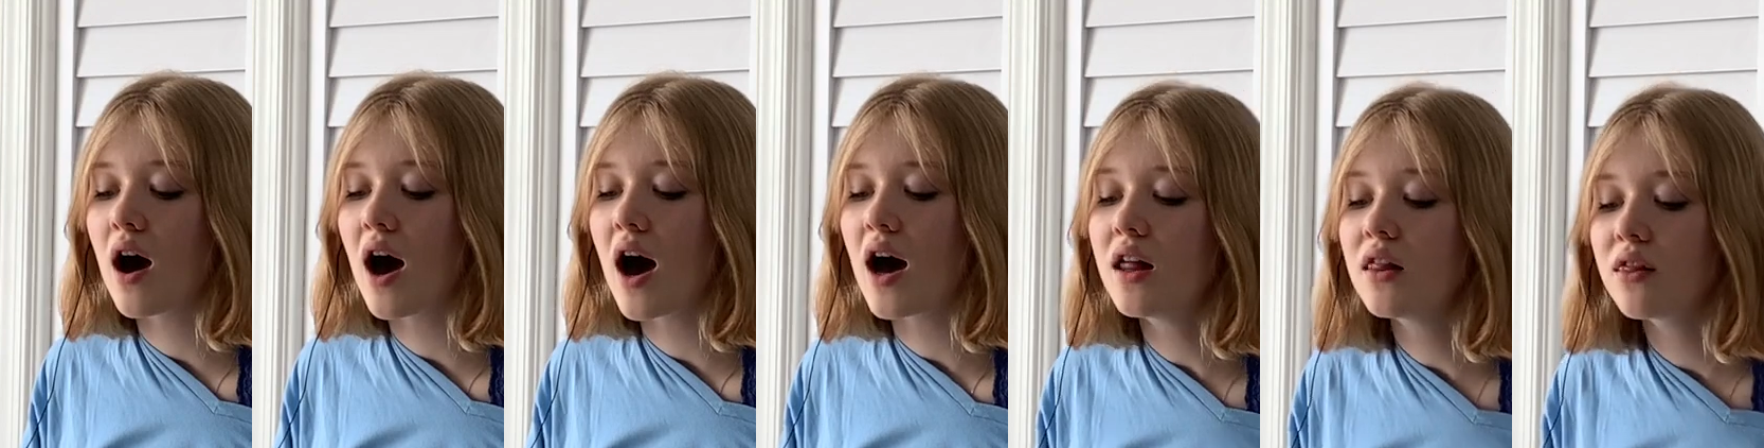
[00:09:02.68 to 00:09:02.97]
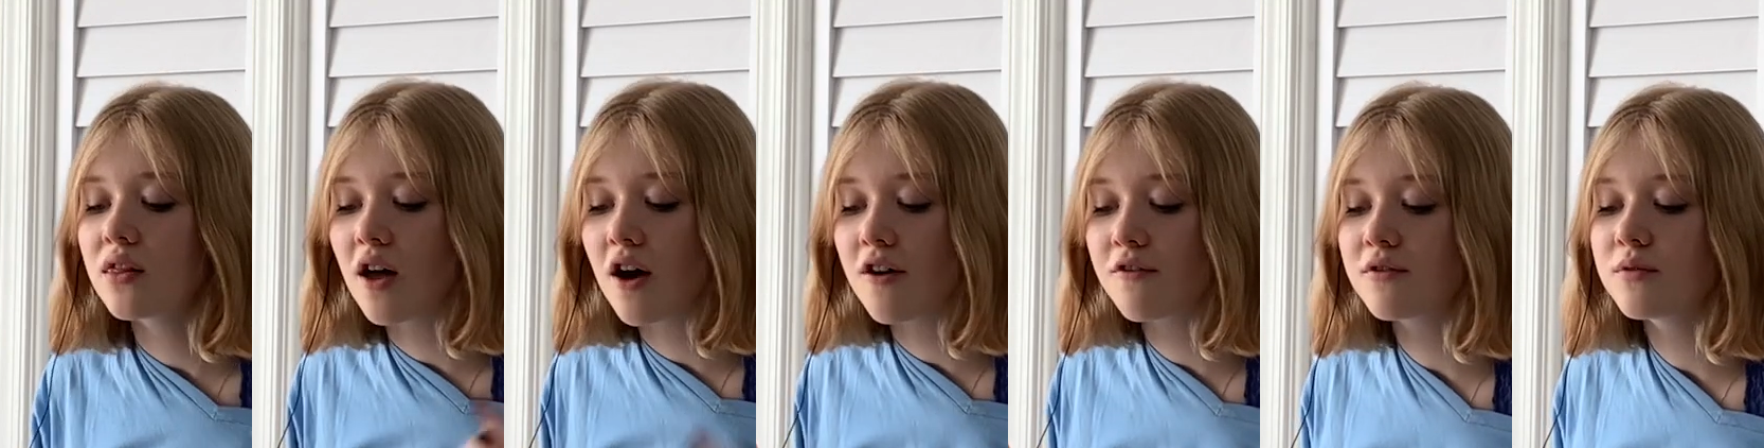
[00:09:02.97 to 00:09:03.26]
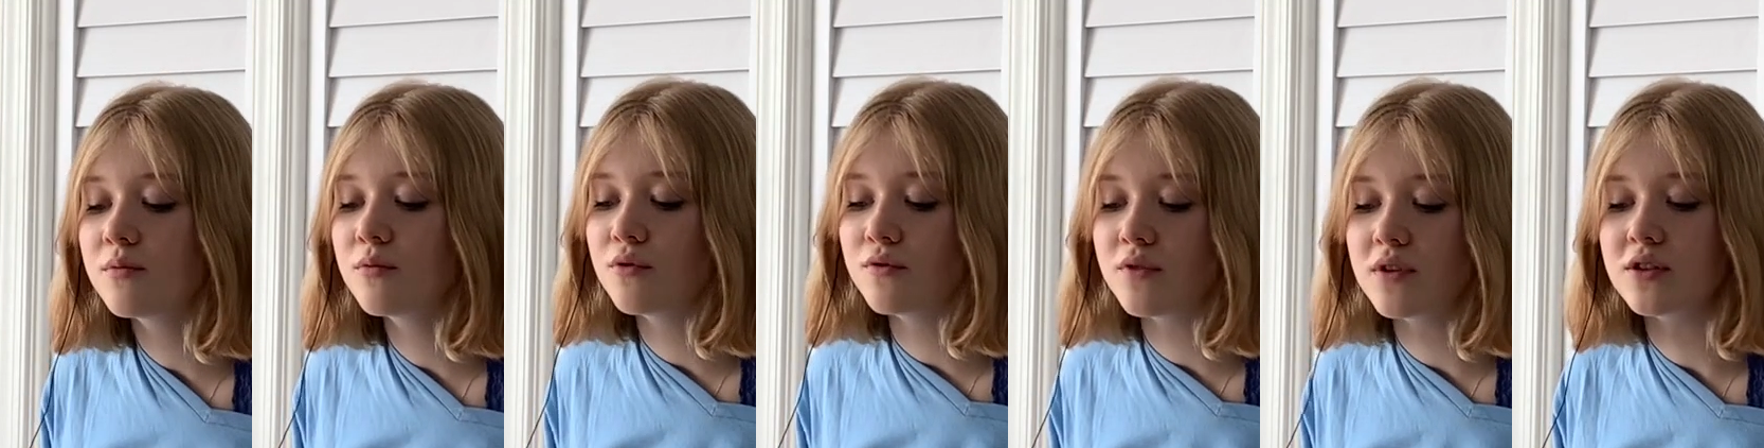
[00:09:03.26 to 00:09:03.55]
I love
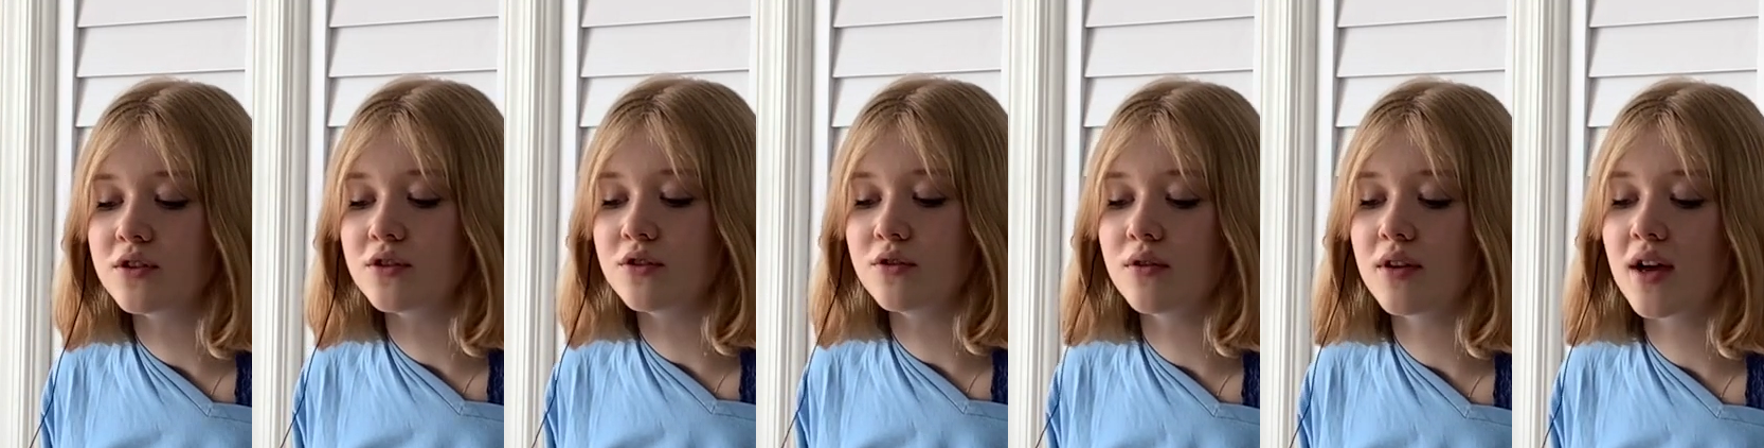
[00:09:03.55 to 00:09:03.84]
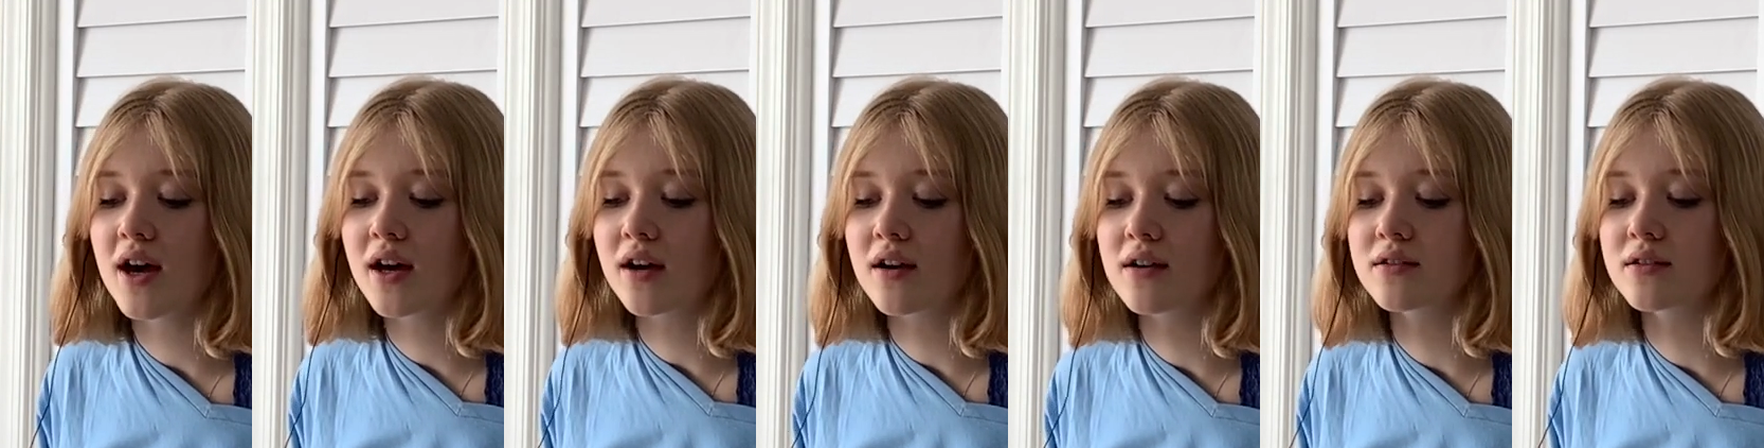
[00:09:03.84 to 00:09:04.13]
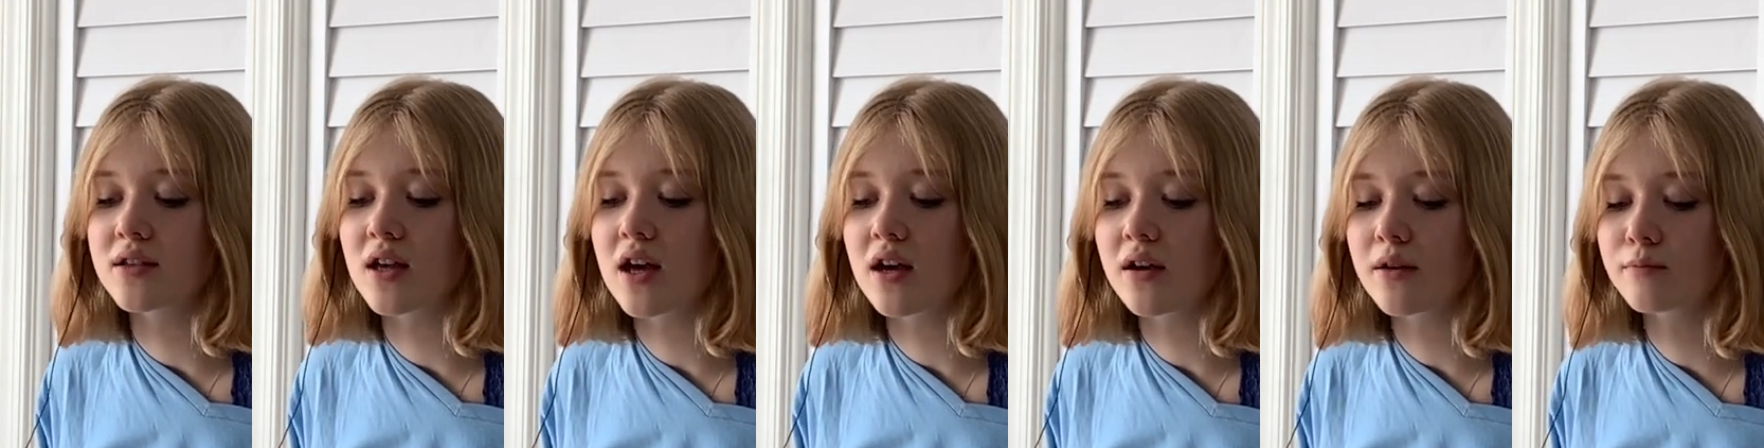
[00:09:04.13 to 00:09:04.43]
when movies do that because,
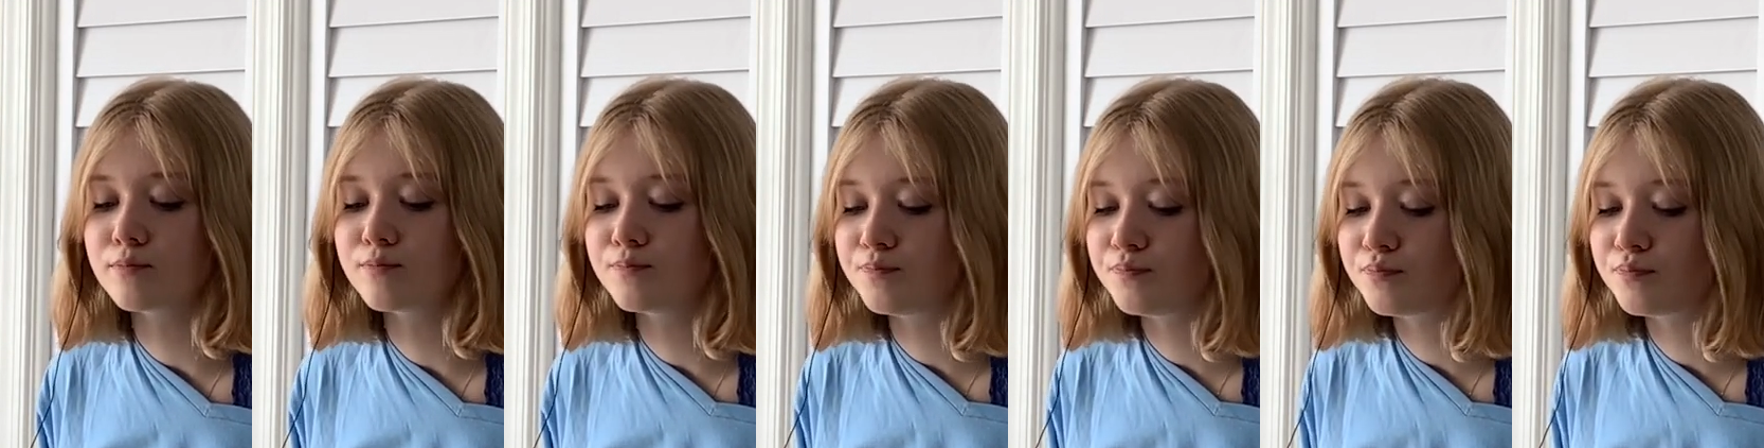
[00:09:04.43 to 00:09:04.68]
like,